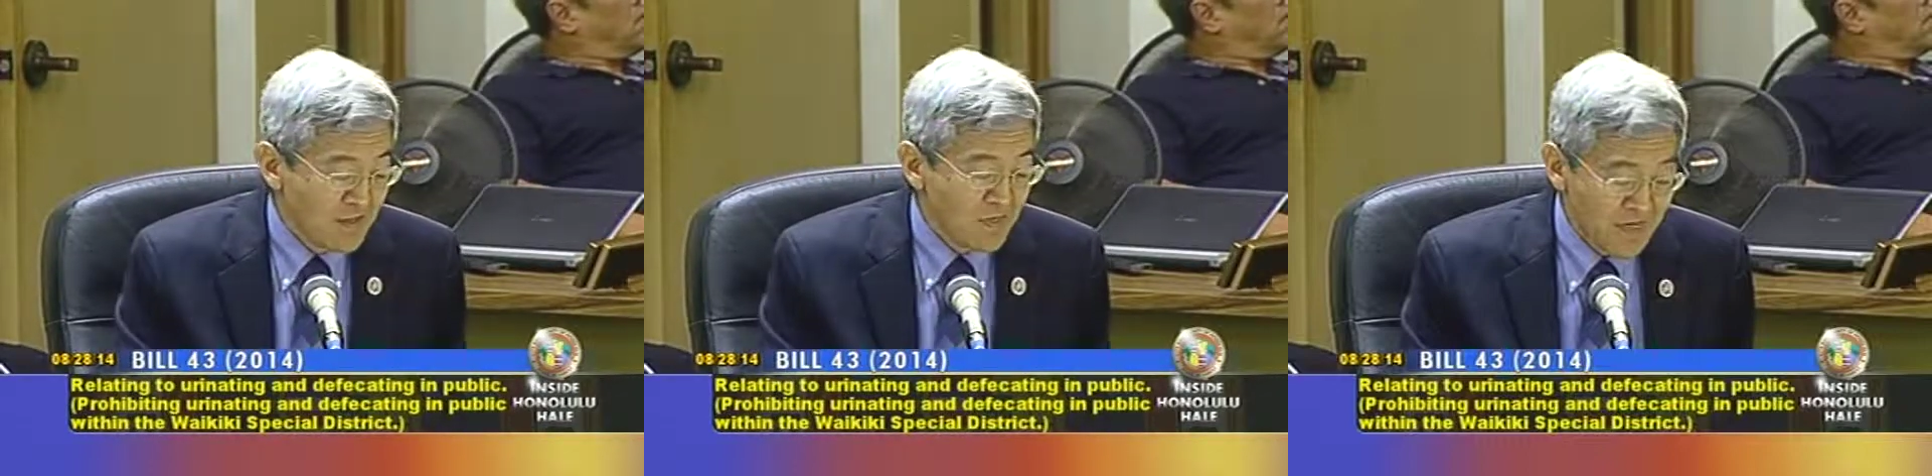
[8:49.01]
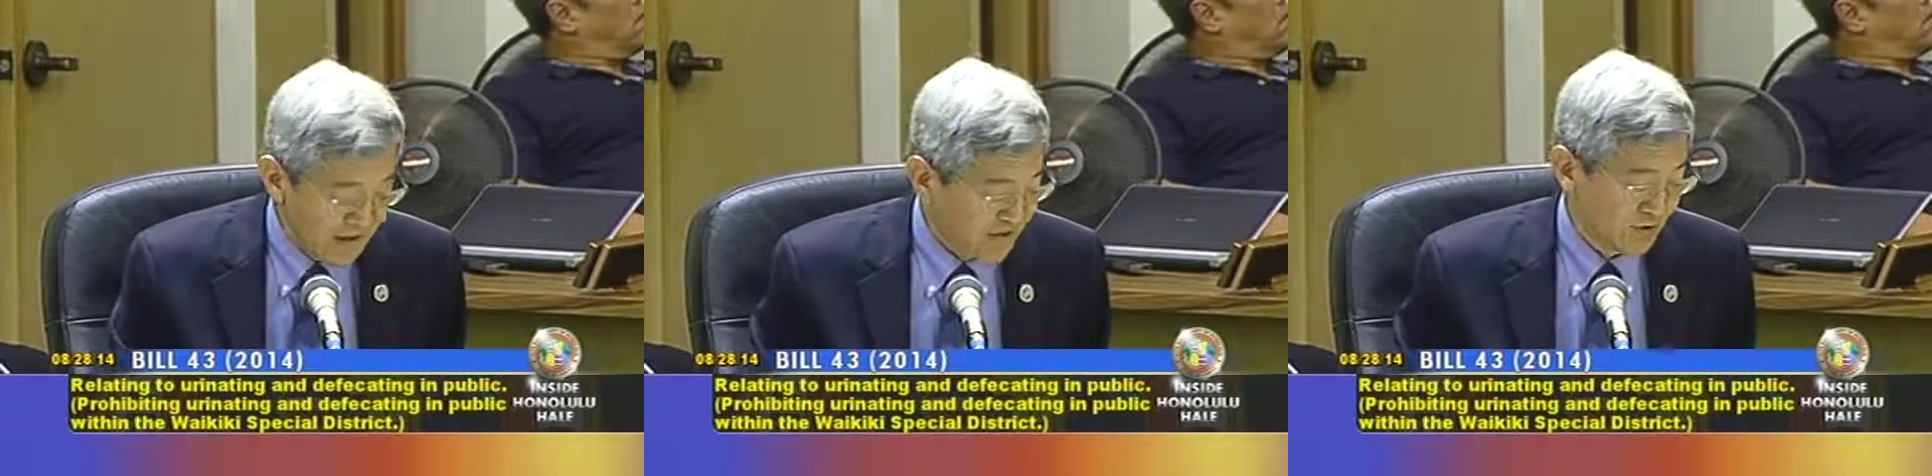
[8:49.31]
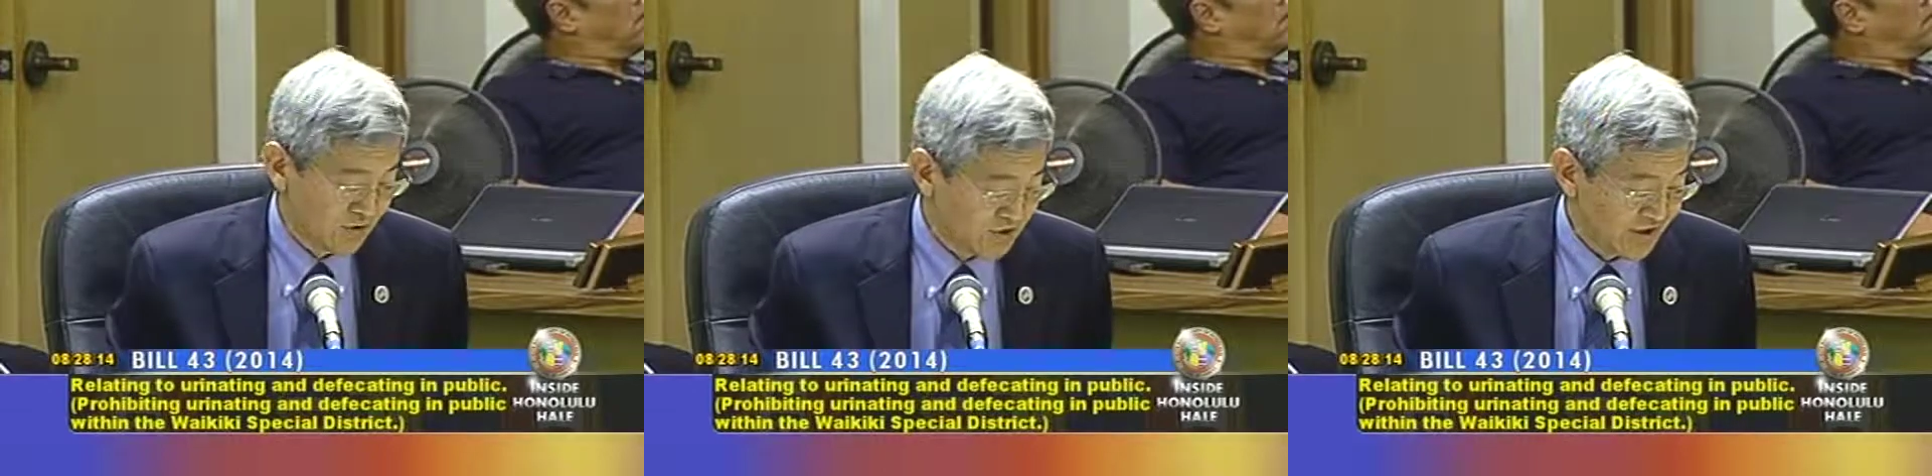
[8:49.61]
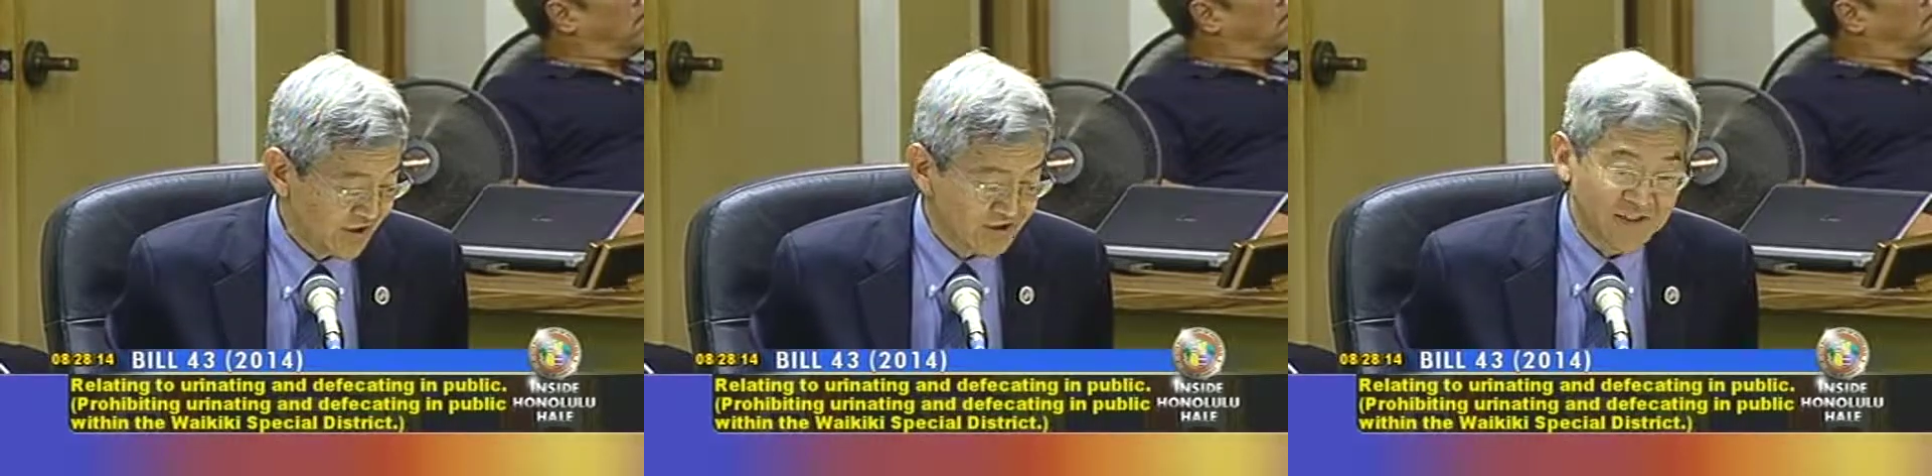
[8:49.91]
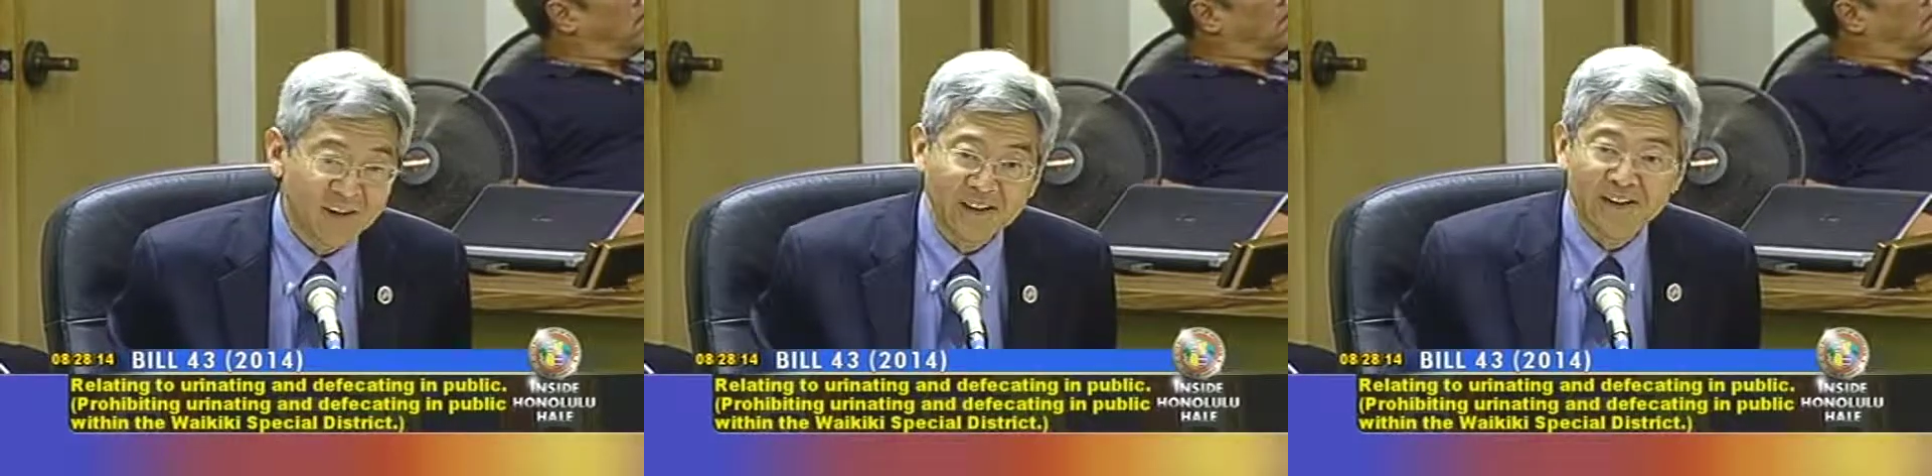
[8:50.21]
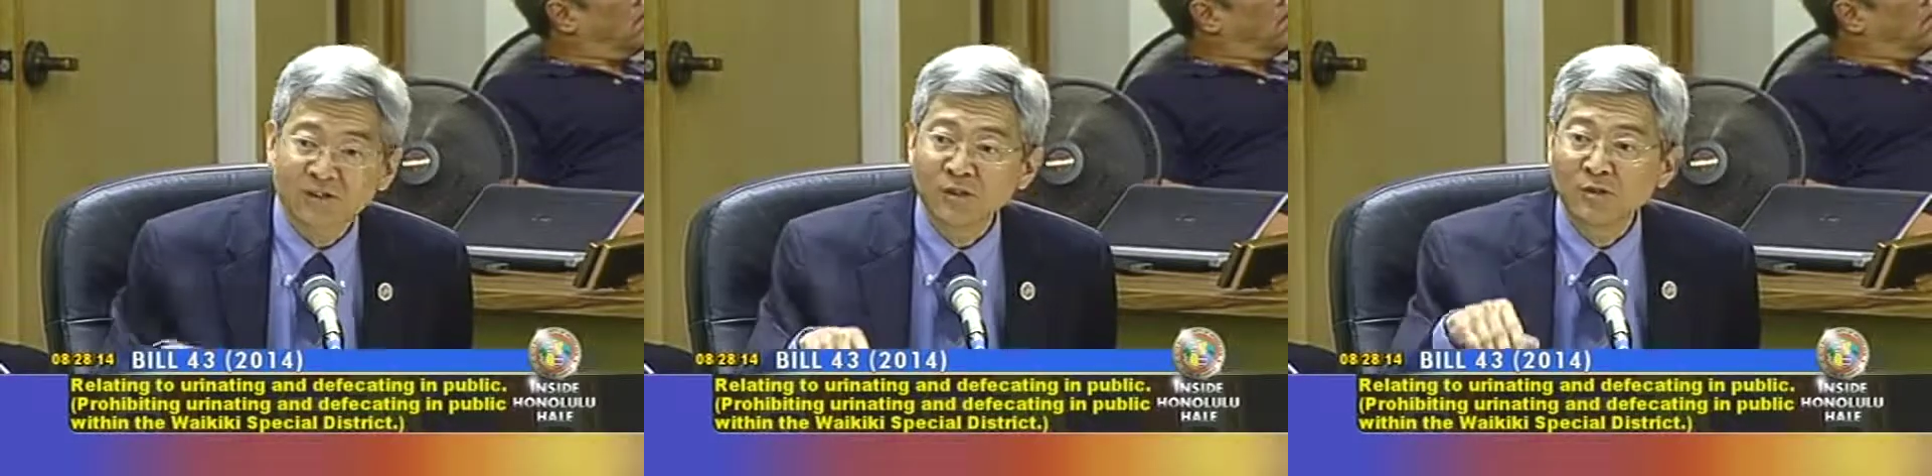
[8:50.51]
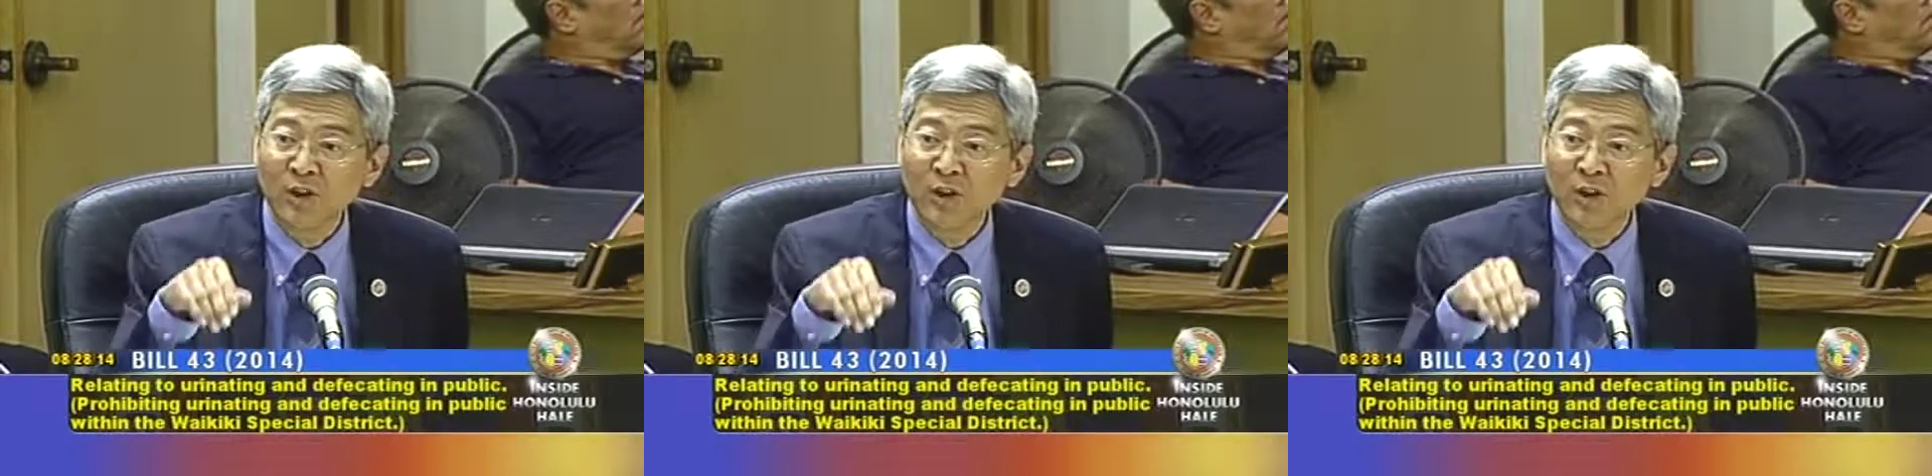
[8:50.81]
nothing would change. And, and this whole